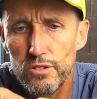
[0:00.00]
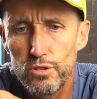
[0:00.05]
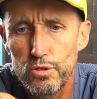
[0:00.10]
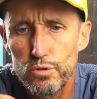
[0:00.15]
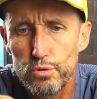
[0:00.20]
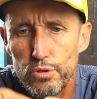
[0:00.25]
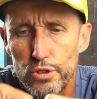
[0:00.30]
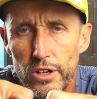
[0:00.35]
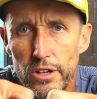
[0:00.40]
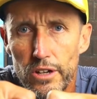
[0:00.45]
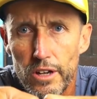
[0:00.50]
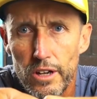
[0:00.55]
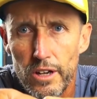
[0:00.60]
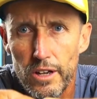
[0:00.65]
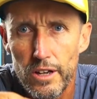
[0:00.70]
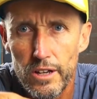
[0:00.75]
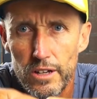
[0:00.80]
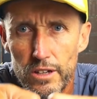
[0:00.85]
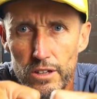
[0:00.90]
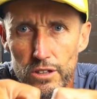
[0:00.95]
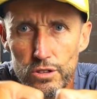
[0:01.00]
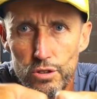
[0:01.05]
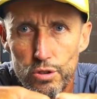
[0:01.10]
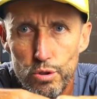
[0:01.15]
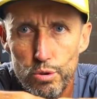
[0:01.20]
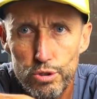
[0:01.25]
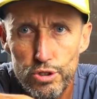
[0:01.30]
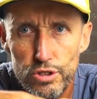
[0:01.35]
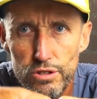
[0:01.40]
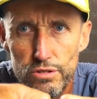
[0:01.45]
good
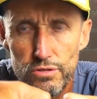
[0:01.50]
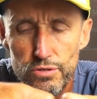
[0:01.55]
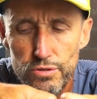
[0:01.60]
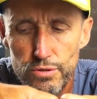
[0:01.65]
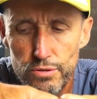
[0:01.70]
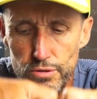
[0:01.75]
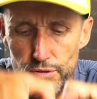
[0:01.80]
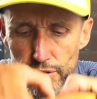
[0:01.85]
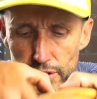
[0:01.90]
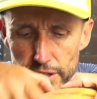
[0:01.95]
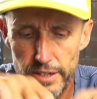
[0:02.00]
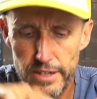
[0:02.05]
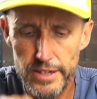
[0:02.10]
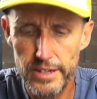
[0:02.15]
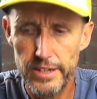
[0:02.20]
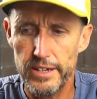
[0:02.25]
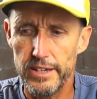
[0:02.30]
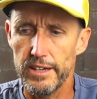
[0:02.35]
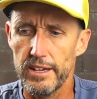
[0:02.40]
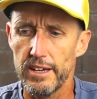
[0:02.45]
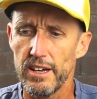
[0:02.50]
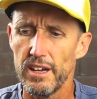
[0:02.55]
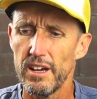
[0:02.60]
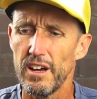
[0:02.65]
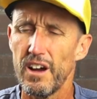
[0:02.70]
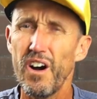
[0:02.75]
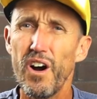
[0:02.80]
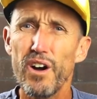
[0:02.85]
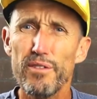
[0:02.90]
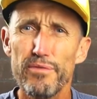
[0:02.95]
cushion through there.
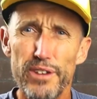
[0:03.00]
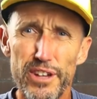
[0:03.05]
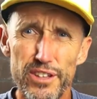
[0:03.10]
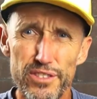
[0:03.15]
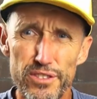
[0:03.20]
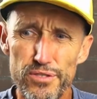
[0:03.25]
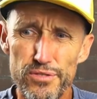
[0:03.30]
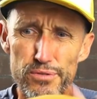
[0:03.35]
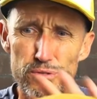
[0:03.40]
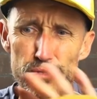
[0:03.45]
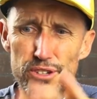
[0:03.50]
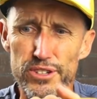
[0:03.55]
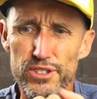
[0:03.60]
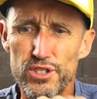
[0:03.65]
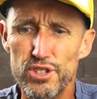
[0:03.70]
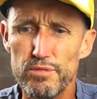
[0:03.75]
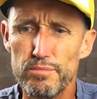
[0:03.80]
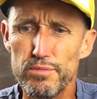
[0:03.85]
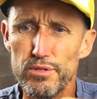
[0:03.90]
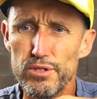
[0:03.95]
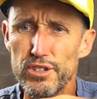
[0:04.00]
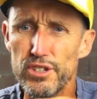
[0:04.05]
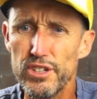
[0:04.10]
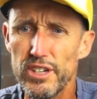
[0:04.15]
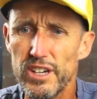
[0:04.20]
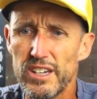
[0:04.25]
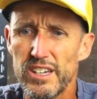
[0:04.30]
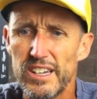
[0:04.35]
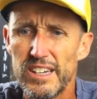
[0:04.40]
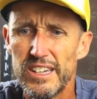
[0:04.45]
I found the 3s to be,